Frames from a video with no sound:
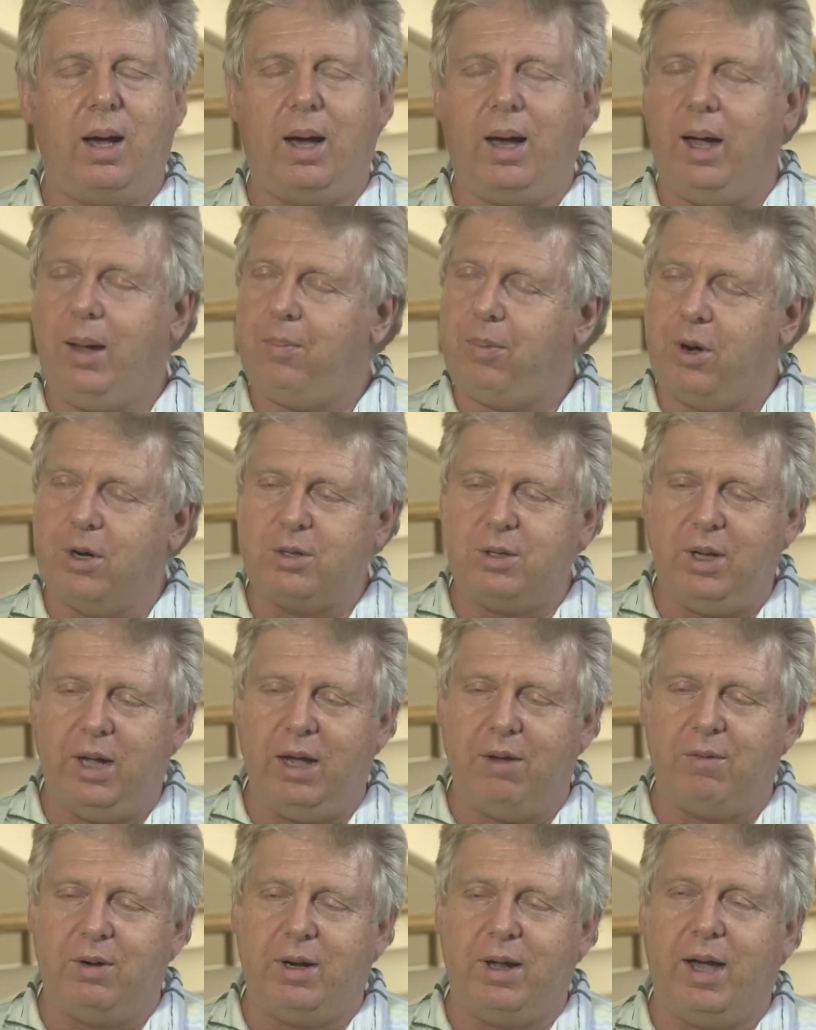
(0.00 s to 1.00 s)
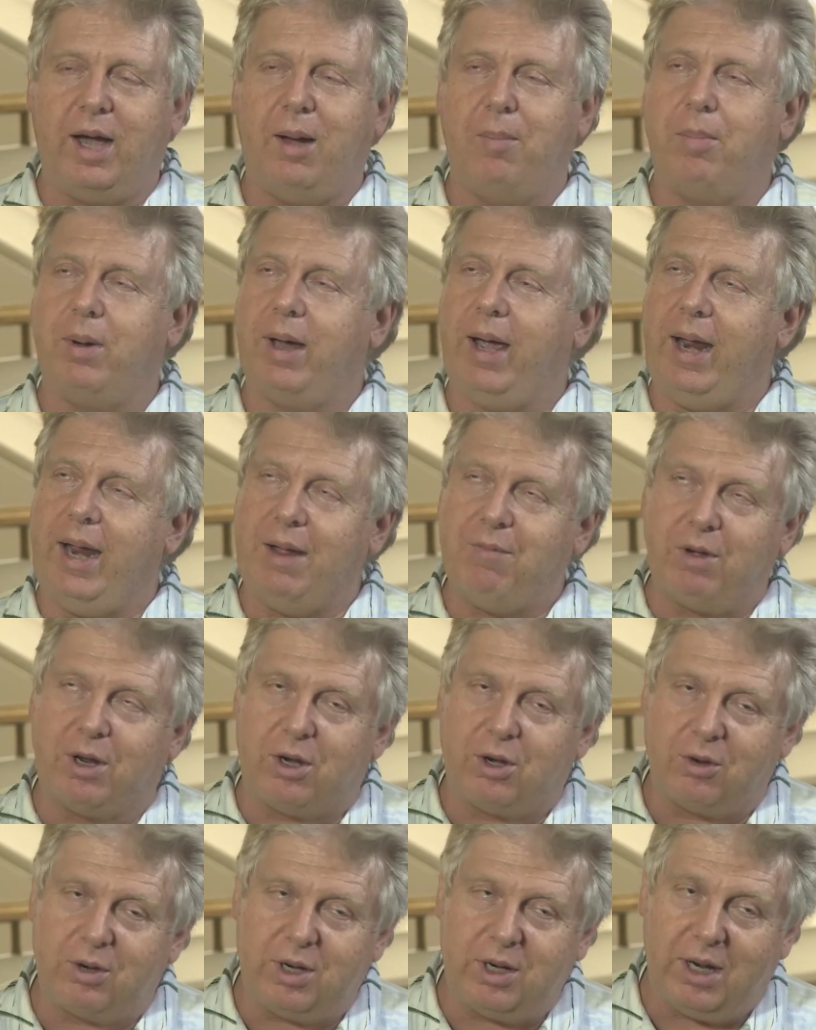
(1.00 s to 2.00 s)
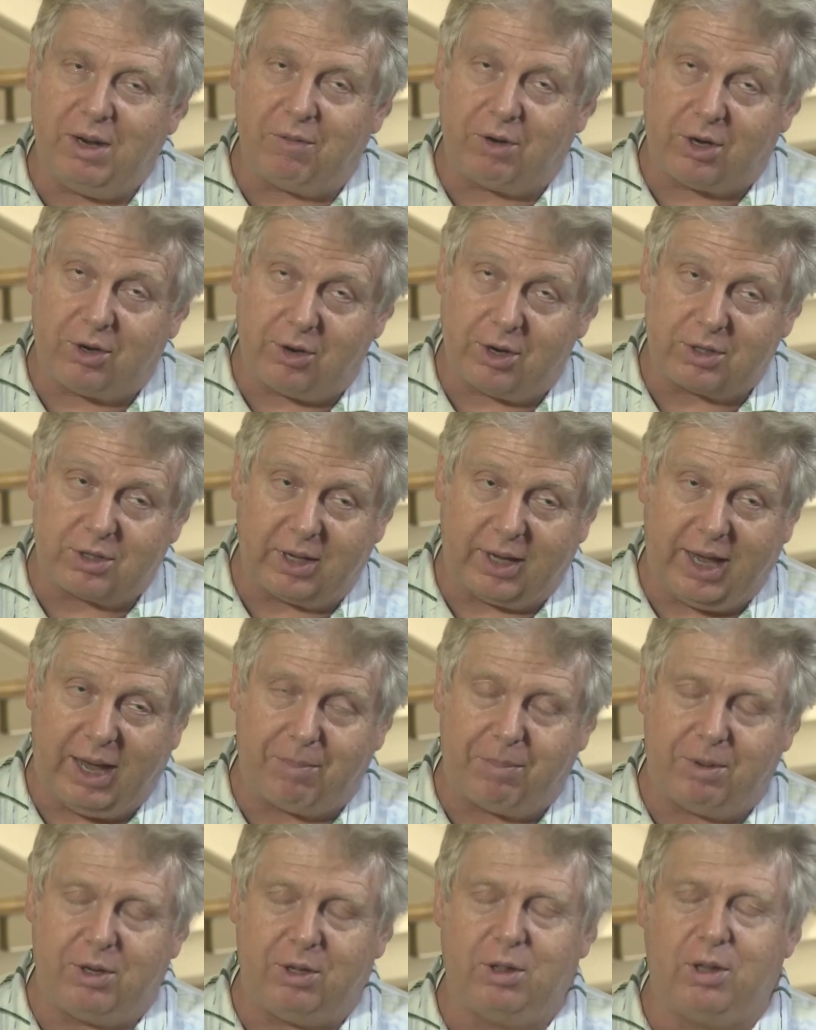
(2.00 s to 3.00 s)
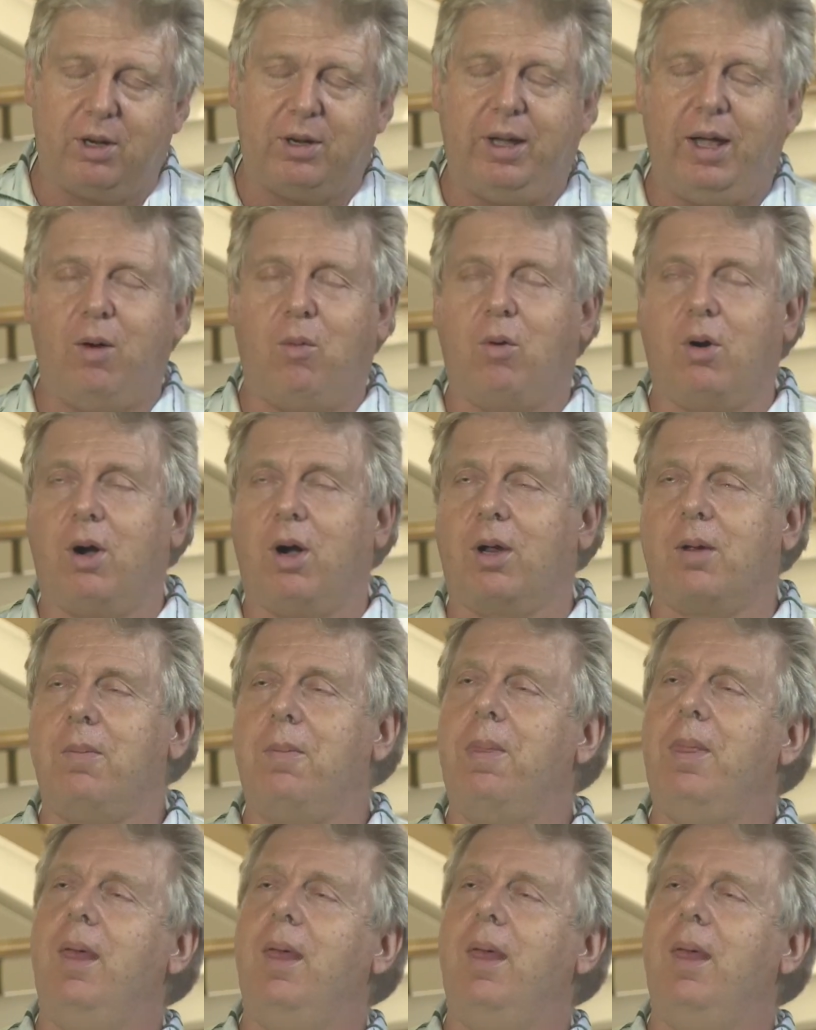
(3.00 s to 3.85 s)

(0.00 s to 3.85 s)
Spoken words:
I personally have not, but I did have a curious thing happen the other day at work.